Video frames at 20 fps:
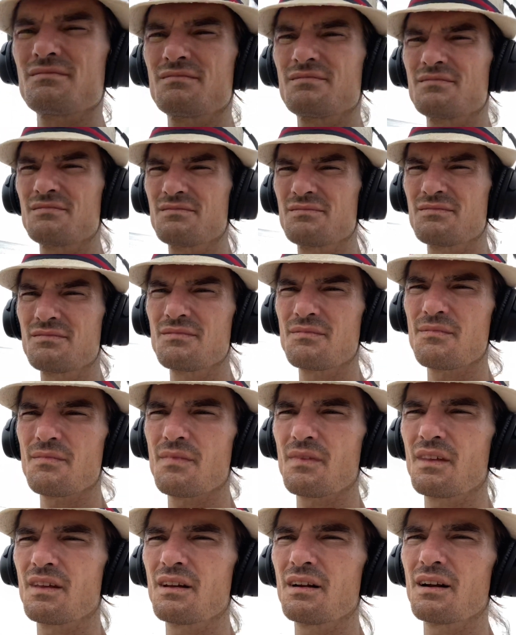
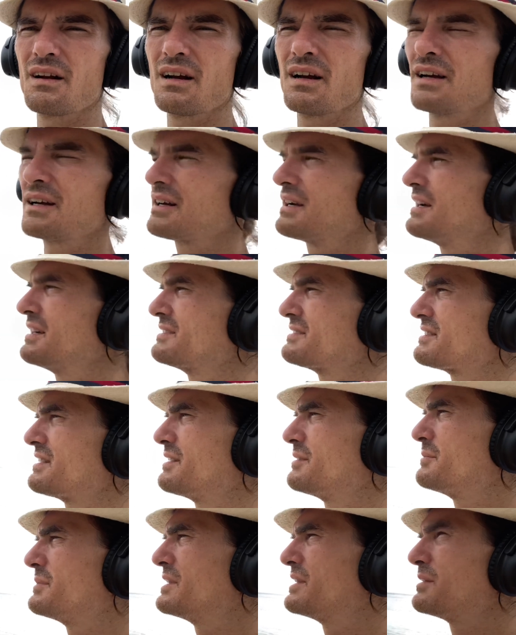All right, guys,
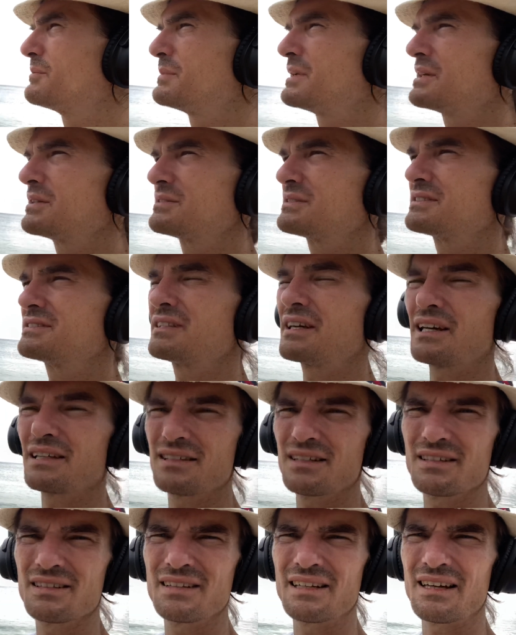I'm uh, metal
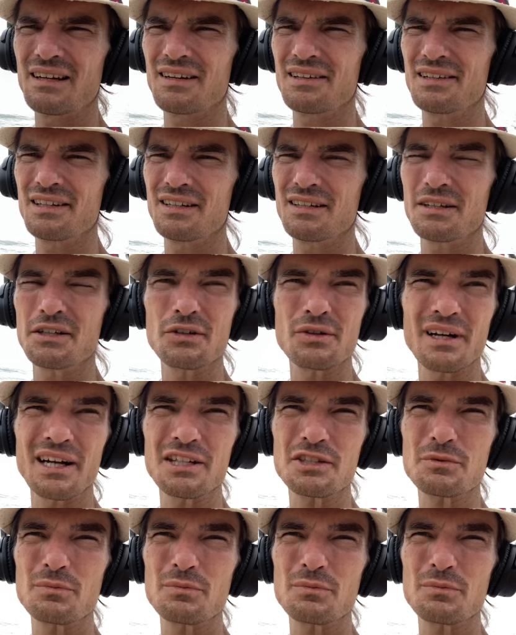detecting down here at Crash